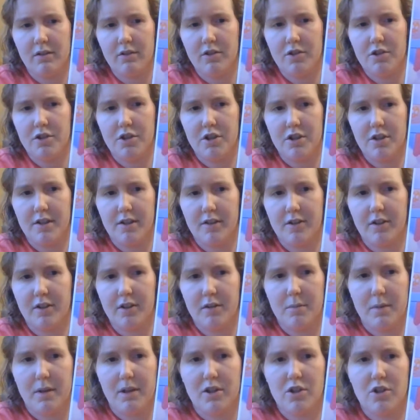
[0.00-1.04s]
She's learning to
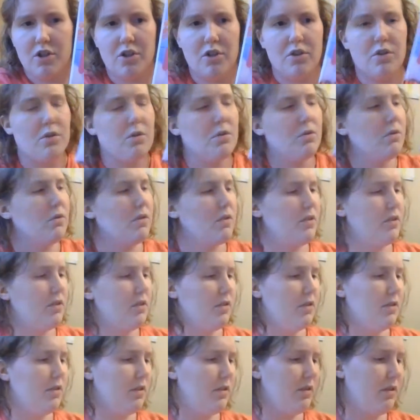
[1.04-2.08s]
make shoes.